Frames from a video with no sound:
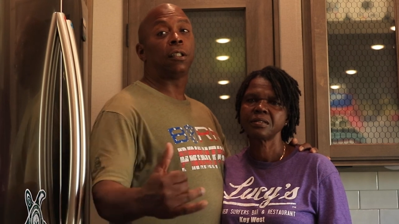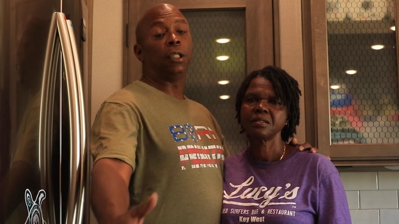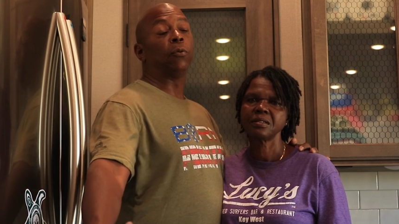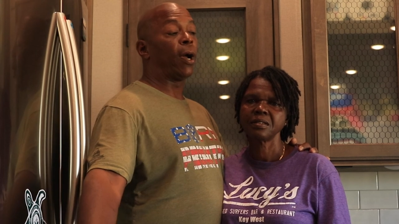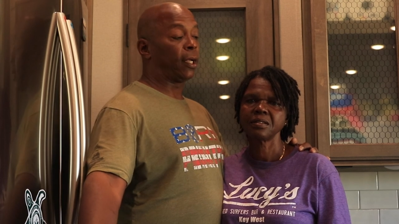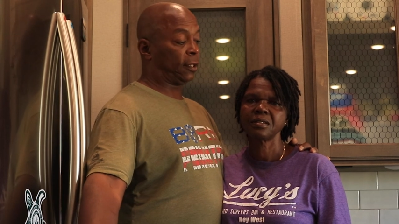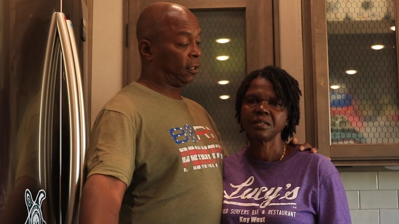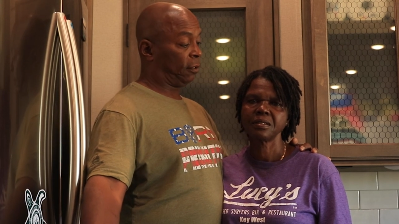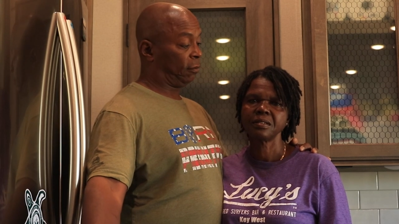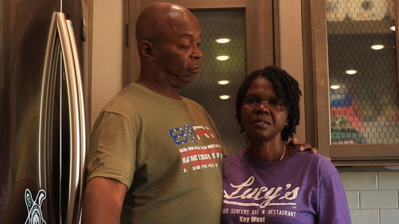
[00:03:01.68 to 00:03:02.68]
Speaker 1: Key West.
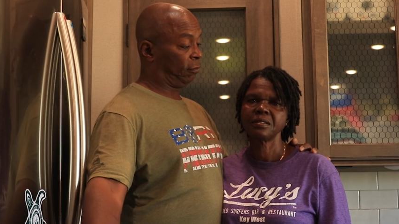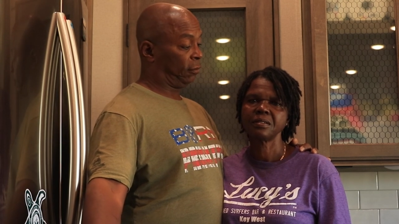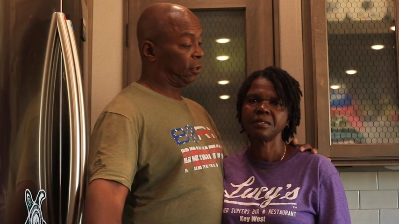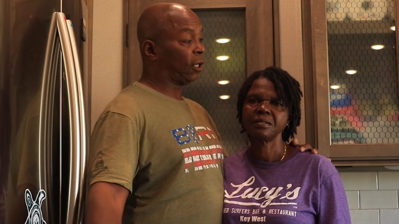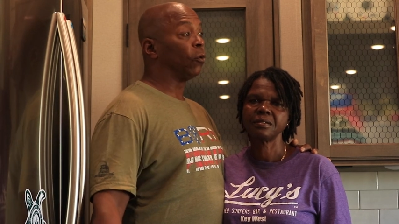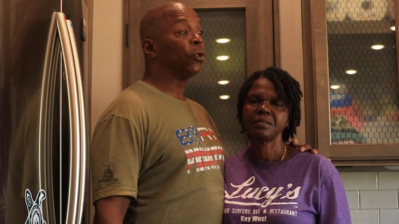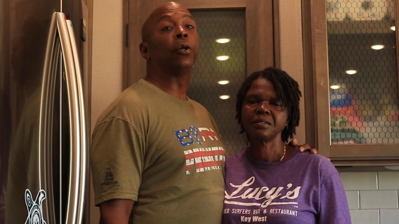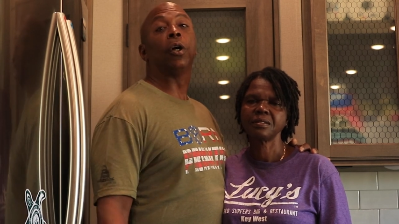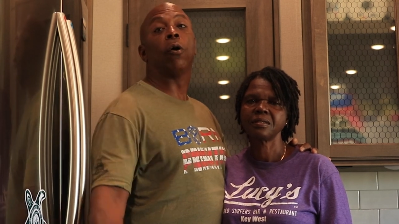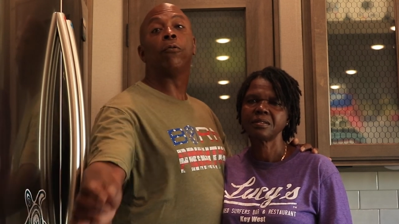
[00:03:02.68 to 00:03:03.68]
So you
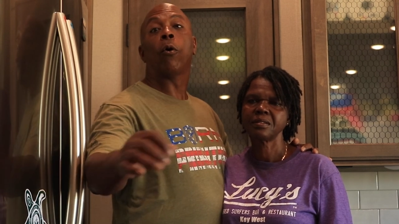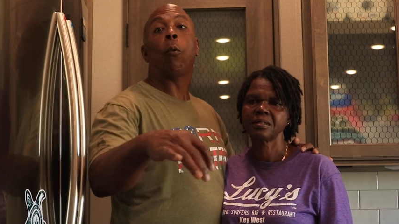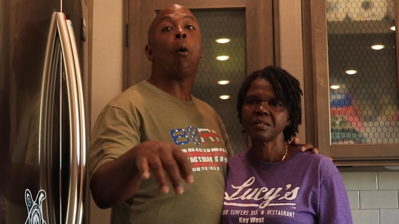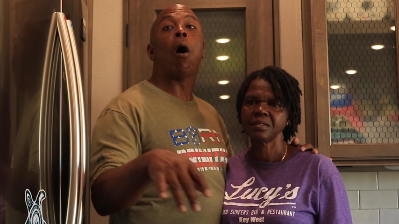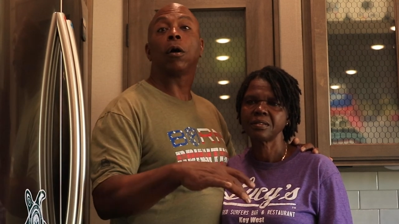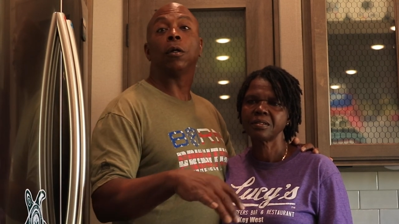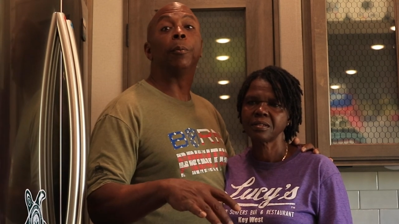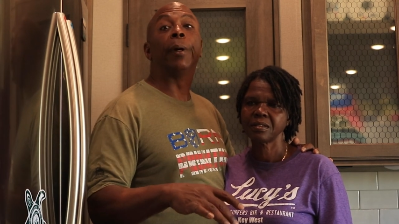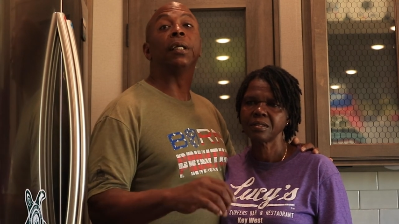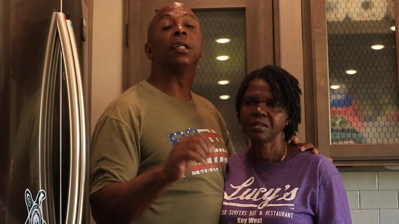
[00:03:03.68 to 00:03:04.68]
can go for a walk on the
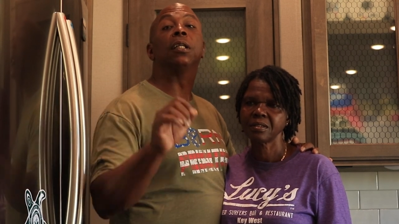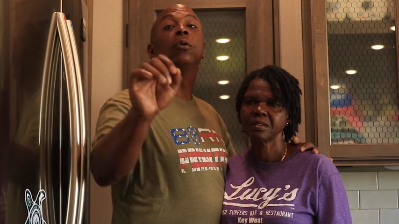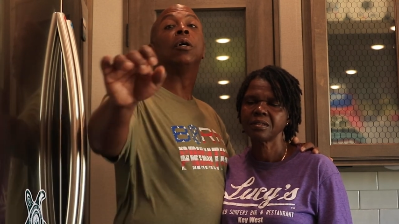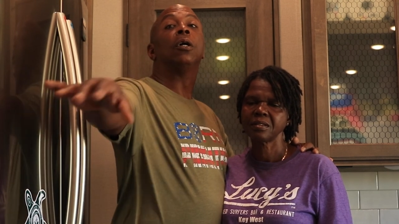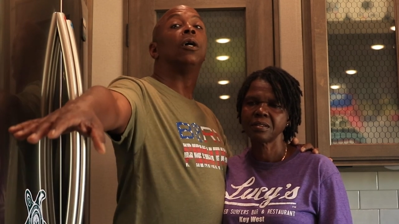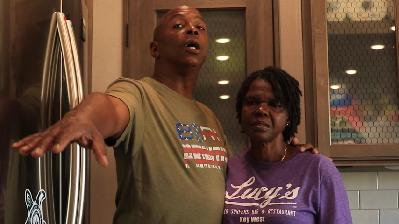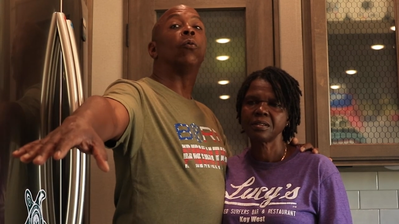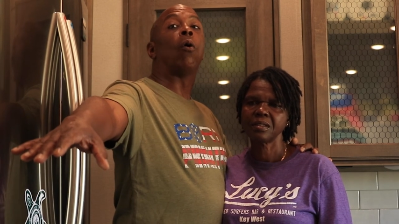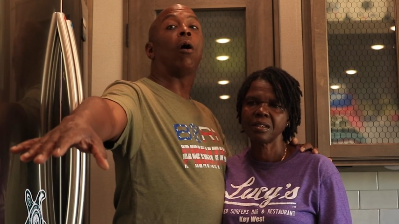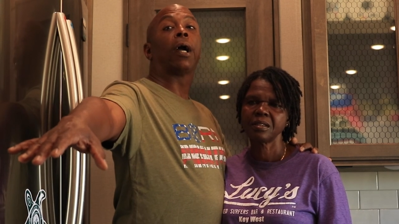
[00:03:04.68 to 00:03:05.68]
base and,
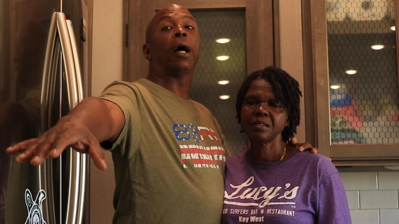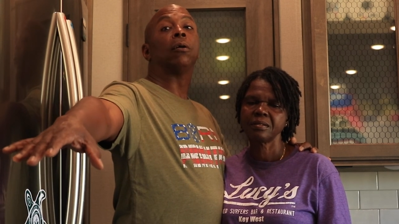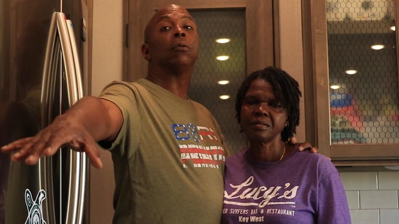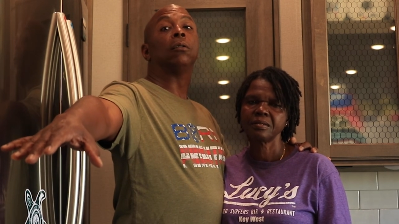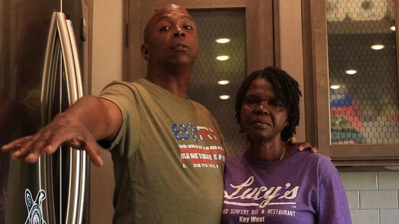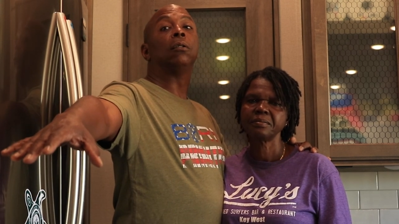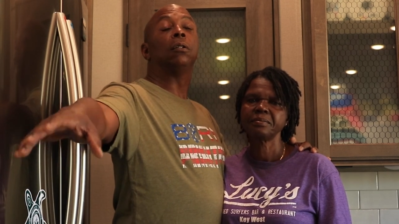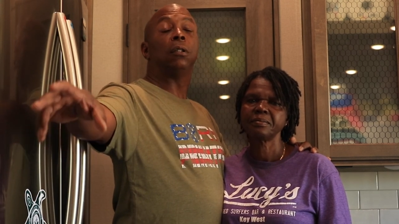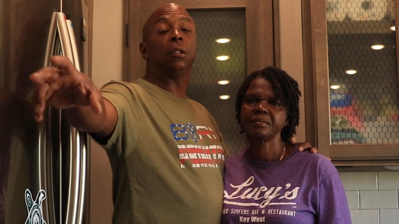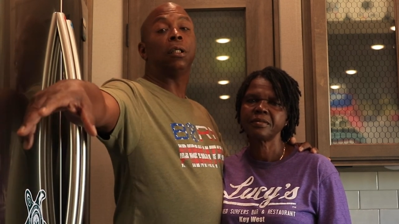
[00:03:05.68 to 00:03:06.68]
and walk out
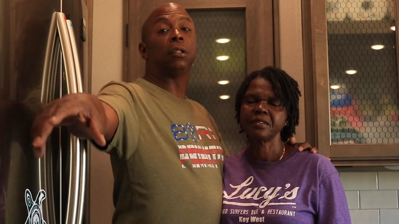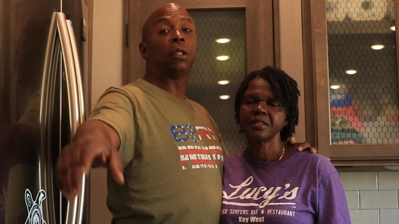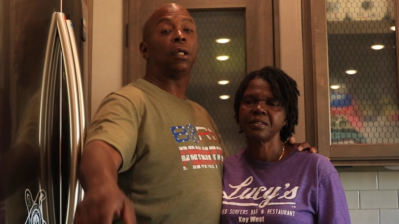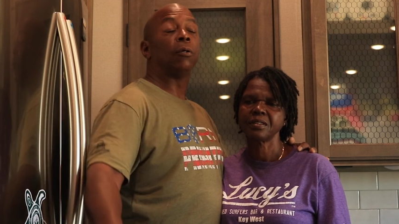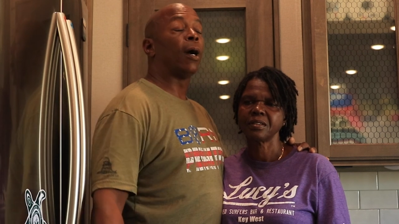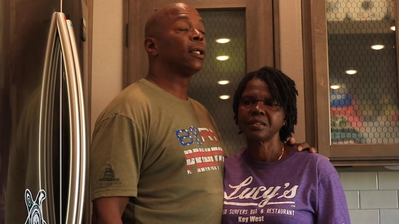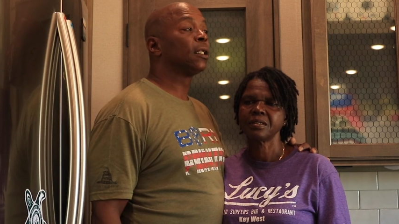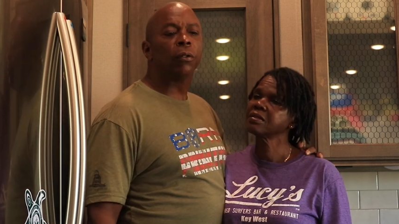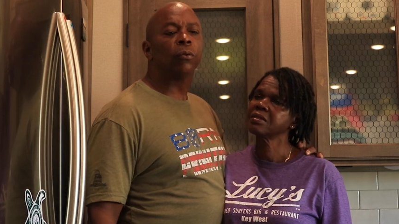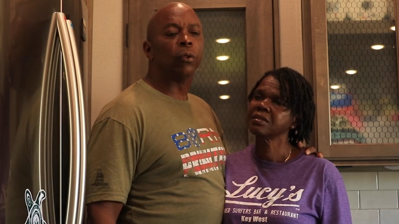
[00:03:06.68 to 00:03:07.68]
into Key West.
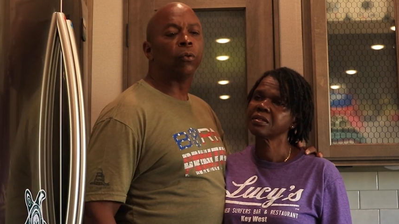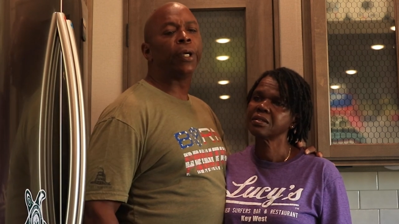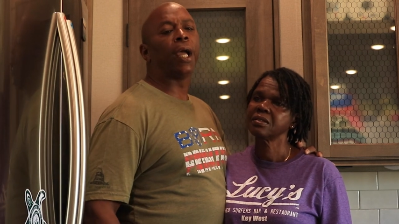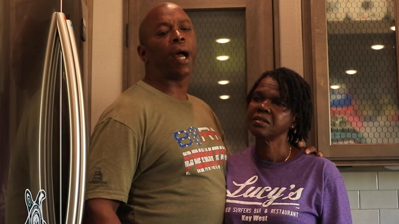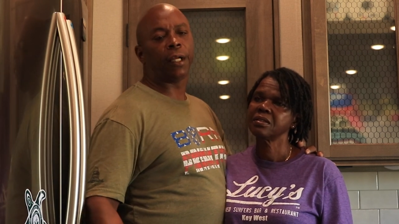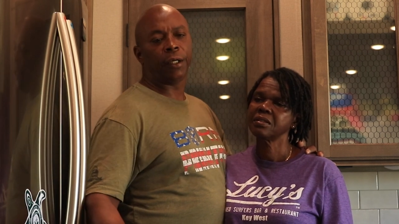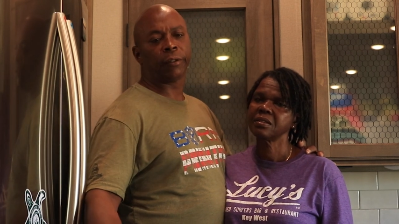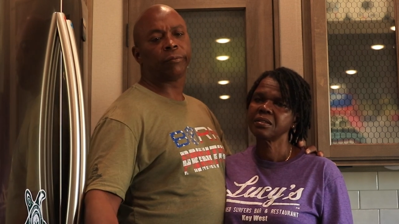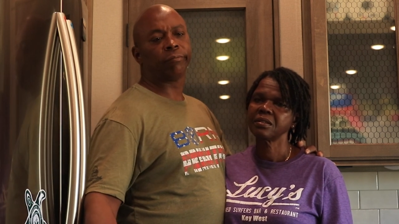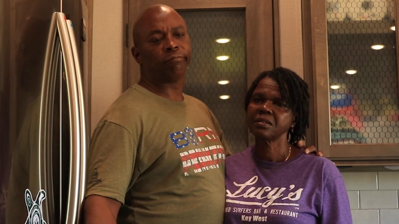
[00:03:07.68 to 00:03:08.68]
When we got
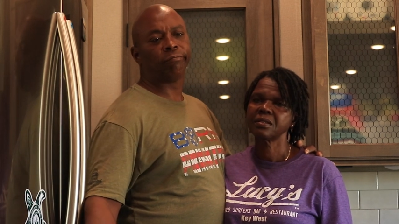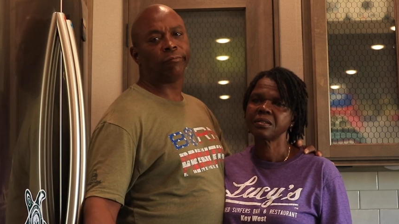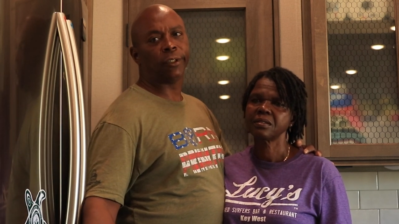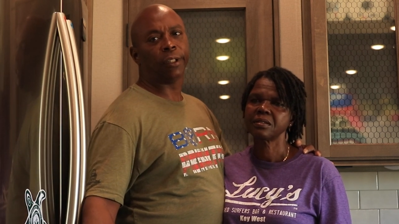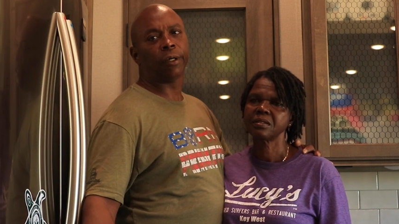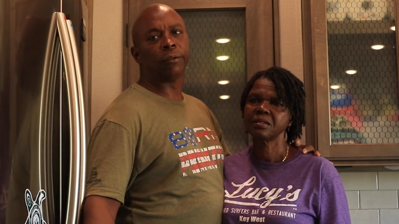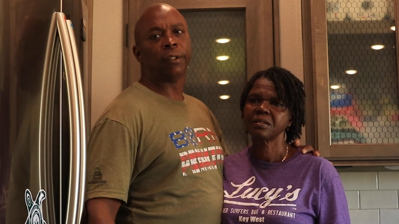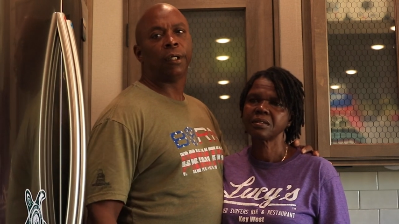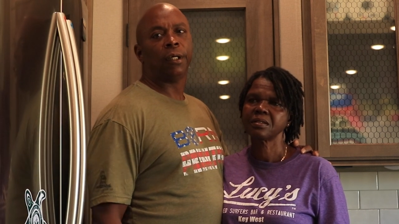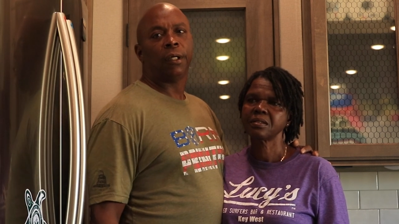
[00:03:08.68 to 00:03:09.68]
here, you know,
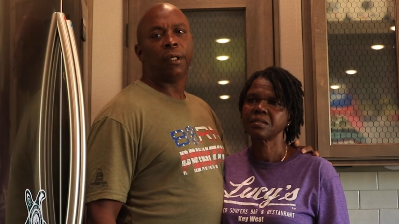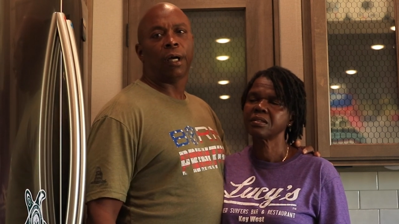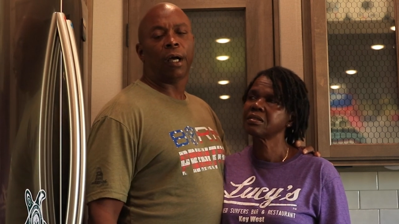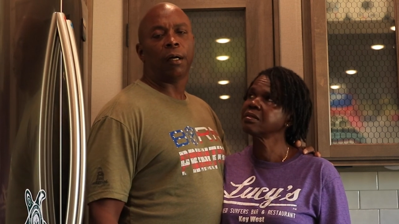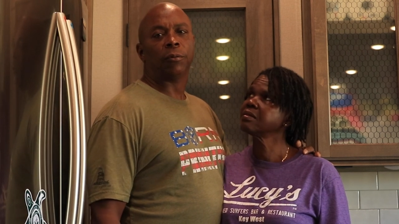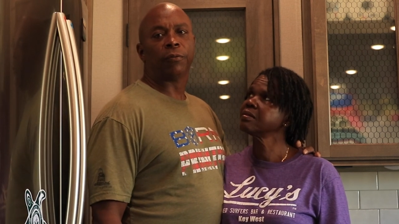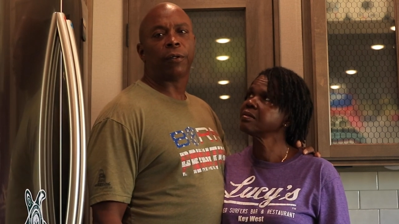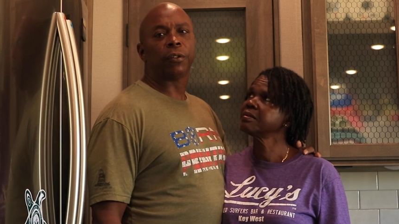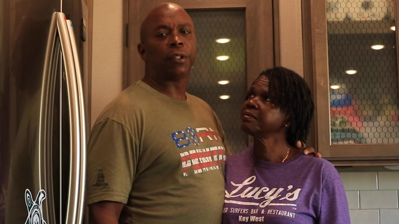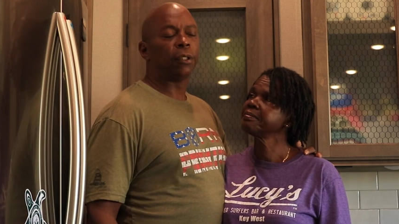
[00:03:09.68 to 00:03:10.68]
um, the
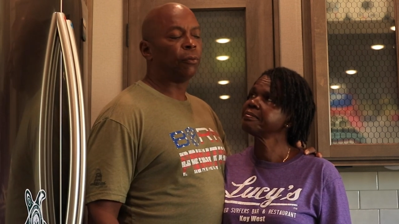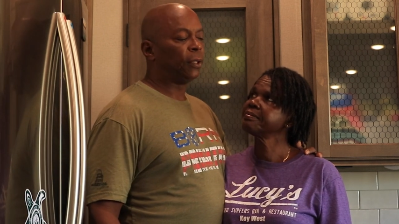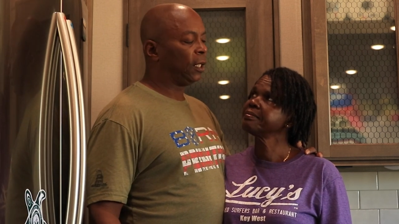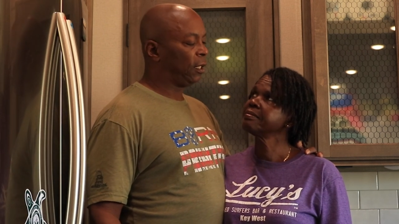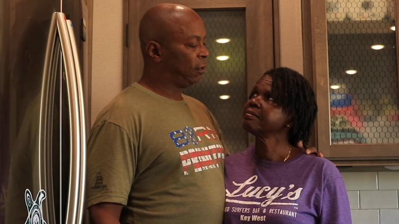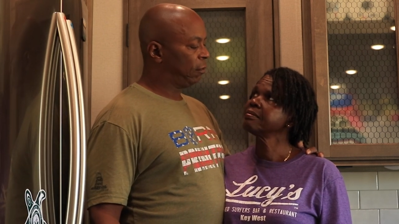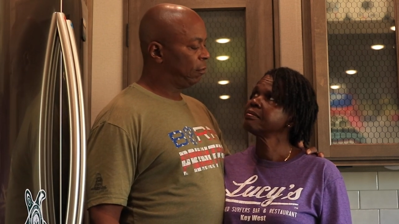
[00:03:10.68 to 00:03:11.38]
first thing we did